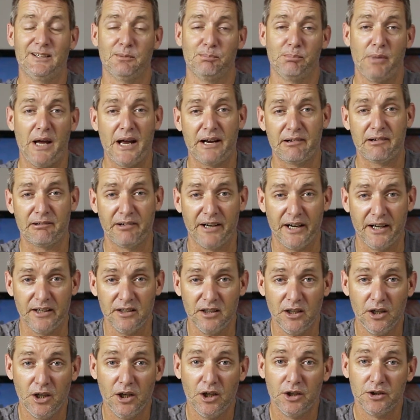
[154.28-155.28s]
in the
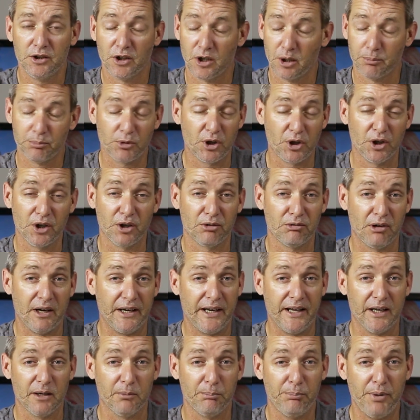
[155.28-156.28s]
background that I'm going to
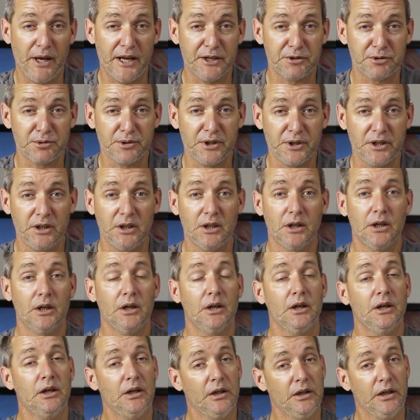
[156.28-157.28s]
run out of battery.
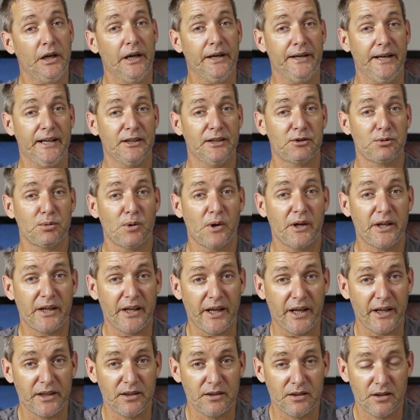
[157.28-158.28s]
And that's what I
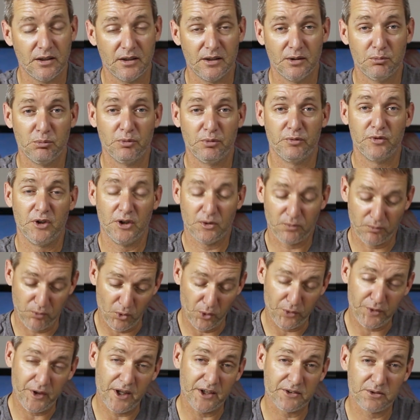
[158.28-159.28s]
get with this
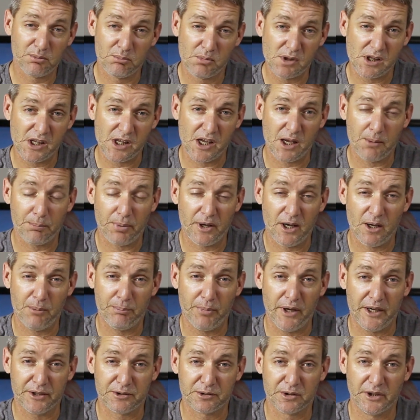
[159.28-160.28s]
4000 milliamp hour
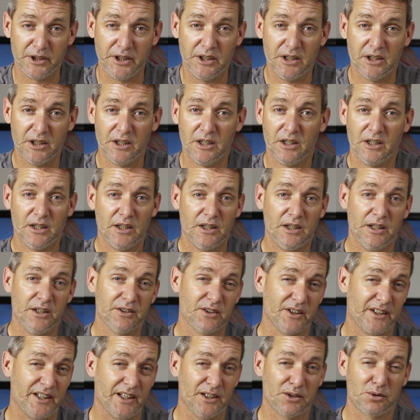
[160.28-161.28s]
battery.
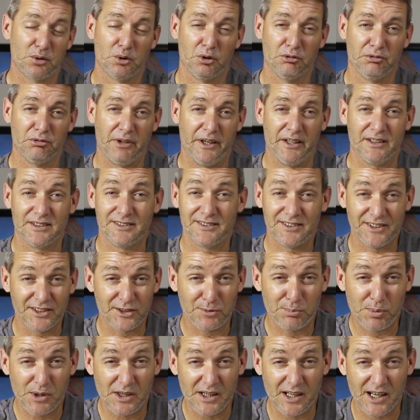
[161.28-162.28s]
As I get to around
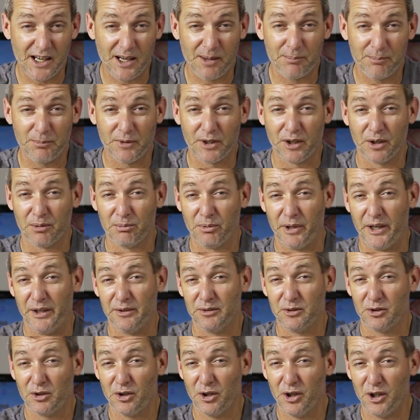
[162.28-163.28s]
6 p.m. and
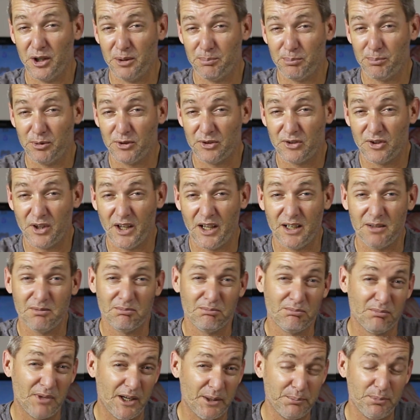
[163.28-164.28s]
around
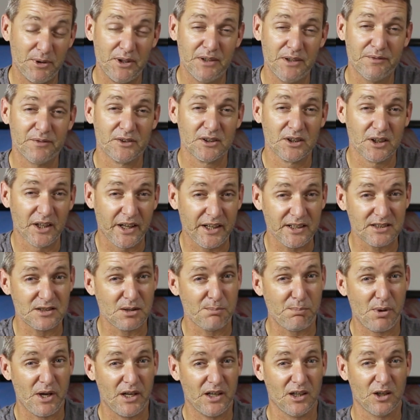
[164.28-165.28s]
30%, maybe even less,
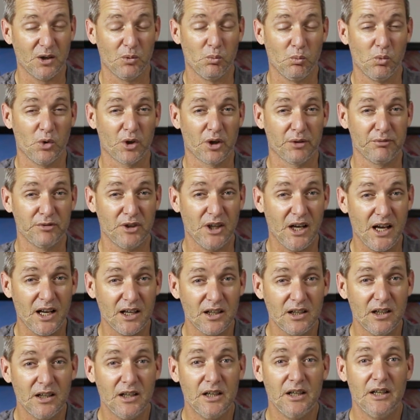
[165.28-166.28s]
depending on what I've
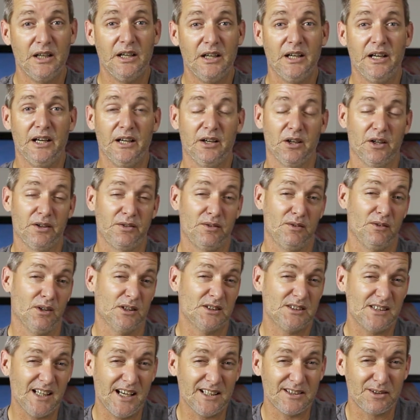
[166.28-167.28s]
done. And I,
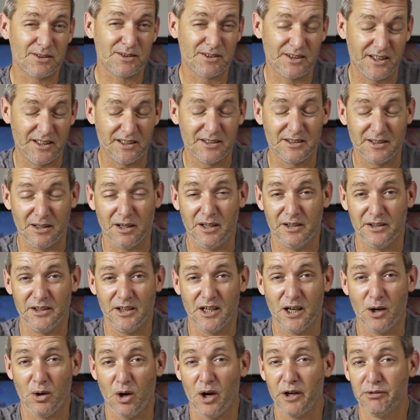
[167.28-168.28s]
I start to think,
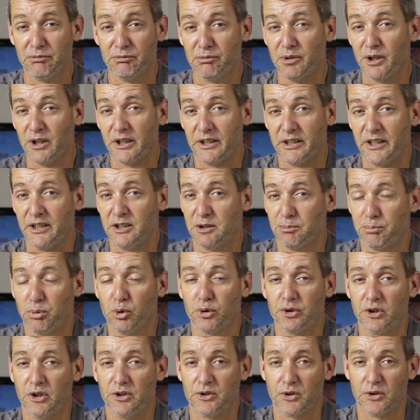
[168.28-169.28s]
you know, I really need to
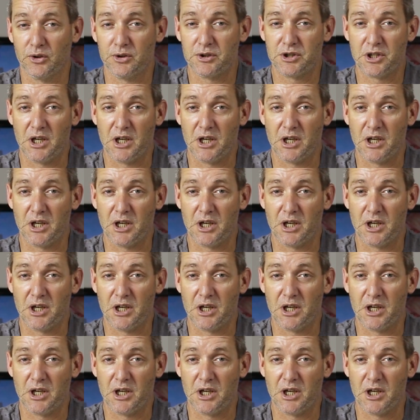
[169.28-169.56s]
put this on